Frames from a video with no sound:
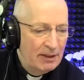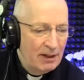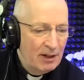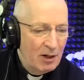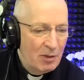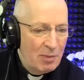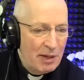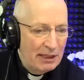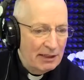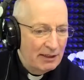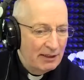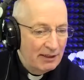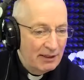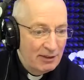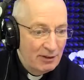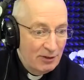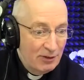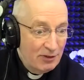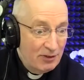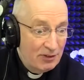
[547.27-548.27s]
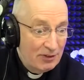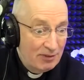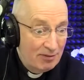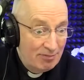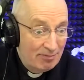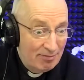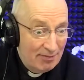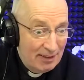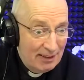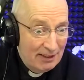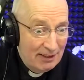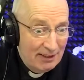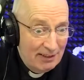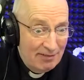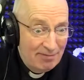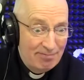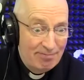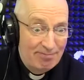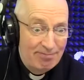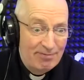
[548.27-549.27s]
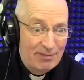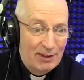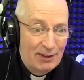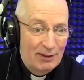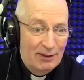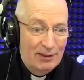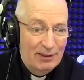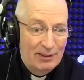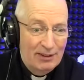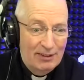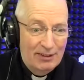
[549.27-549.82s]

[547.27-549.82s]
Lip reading: our bank accounts, our